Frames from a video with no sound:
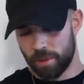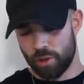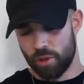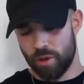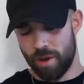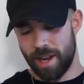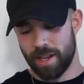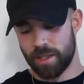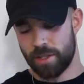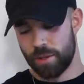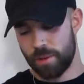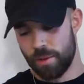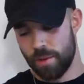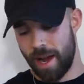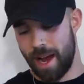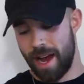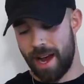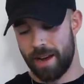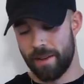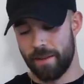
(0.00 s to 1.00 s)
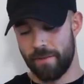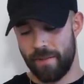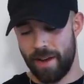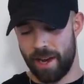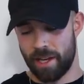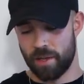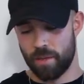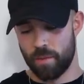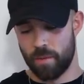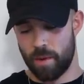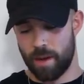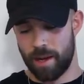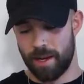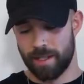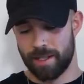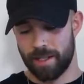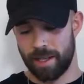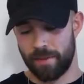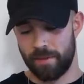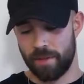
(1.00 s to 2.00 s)
to try too hard
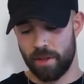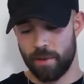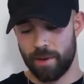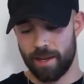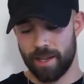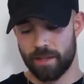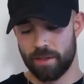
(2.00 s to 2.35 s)
fashion-wise if you were